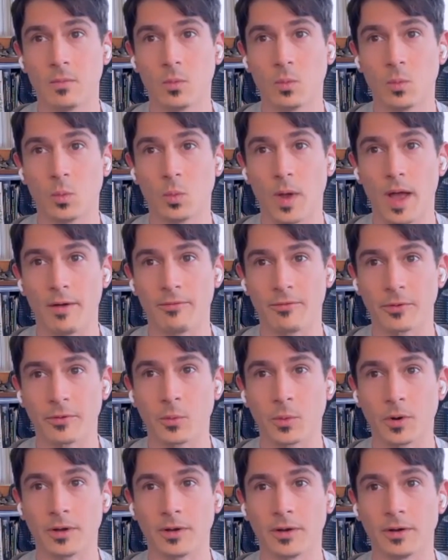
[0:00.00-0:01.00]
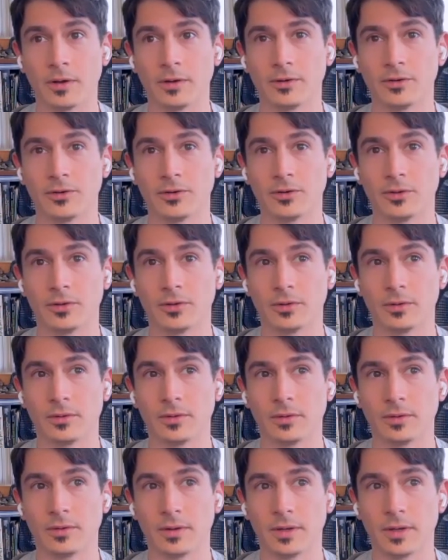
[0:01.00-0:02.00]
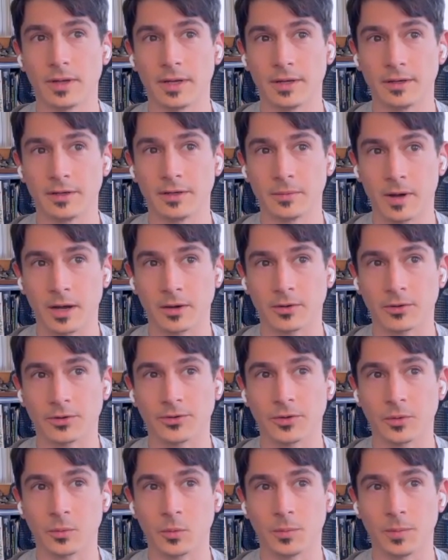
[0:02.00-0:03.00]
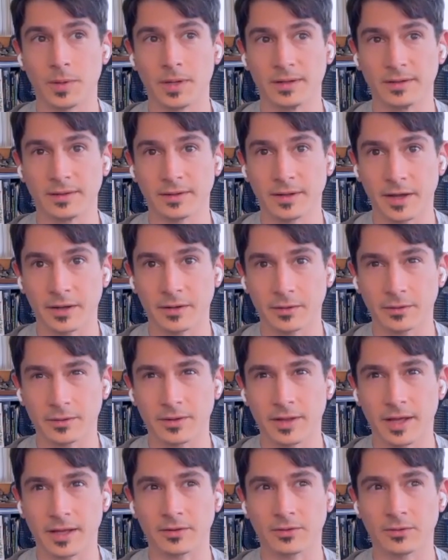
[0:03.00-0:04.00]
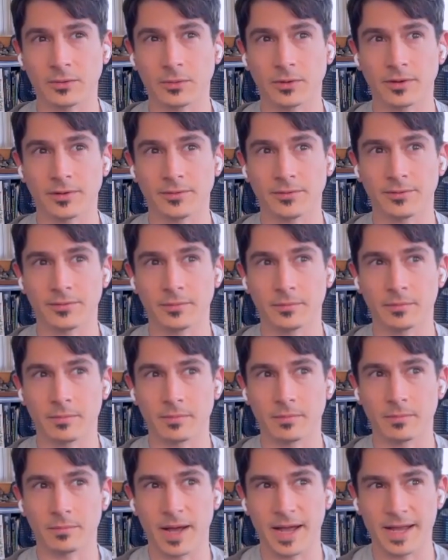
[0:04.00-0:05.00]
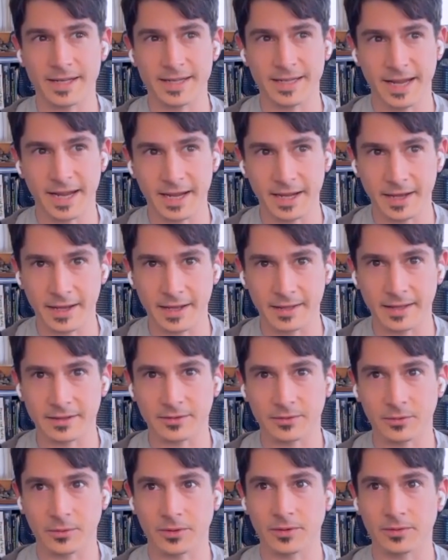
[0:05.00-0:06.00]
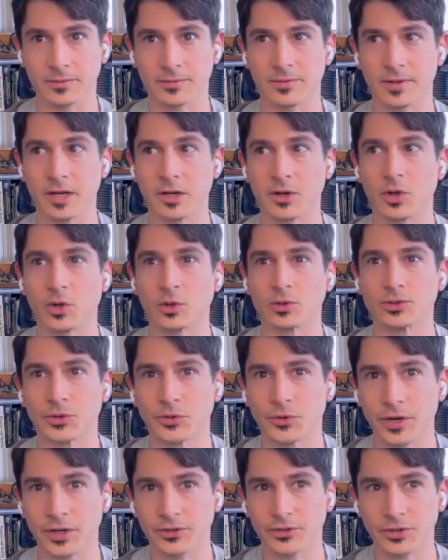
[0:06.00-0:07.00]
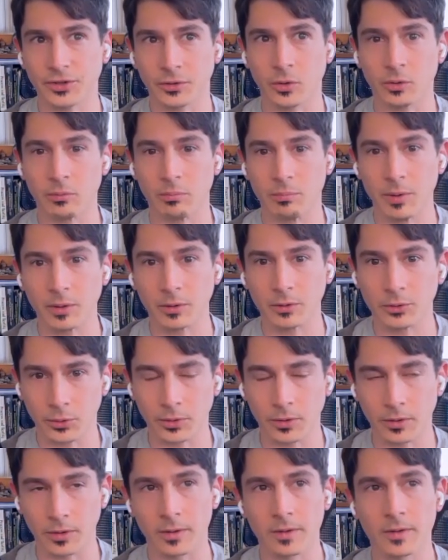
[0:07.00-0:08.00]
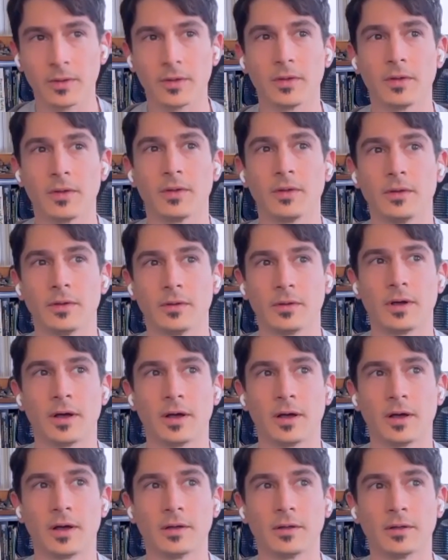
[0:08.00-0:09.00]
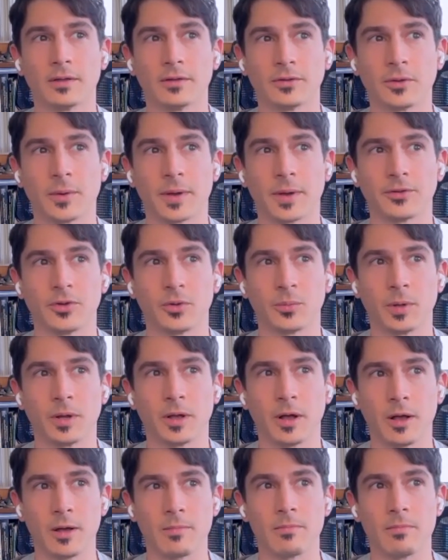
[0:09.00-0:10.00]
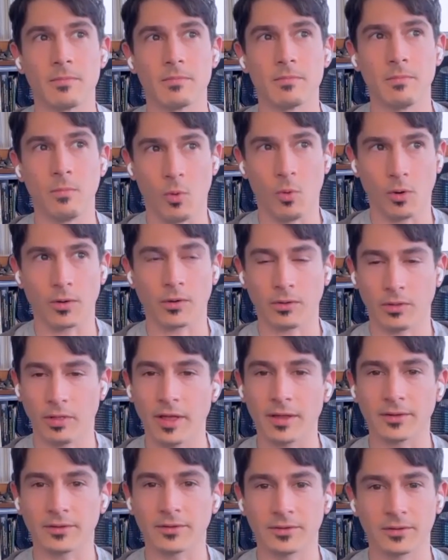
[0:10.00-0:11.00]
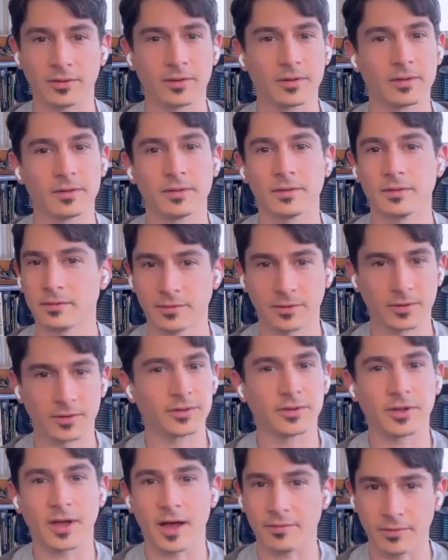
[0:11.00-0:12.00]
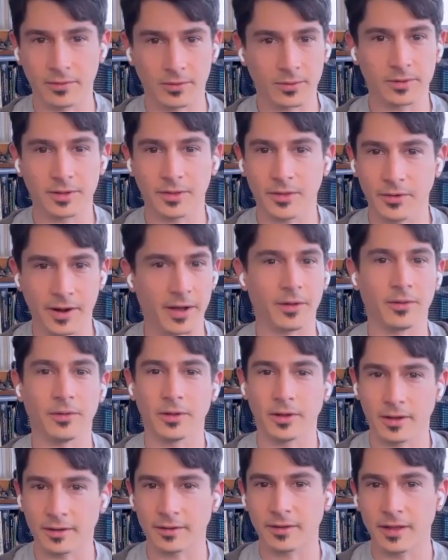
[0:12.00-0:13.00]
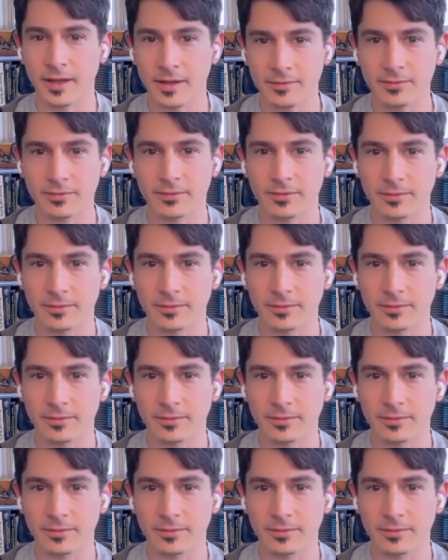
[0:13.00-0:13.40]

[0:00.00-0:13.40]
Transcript: Everyone in a democracy would be entitled to that sort of paideia, that sort of enculturation or Bildung, so as to become more or less philosophical in their outlook on life.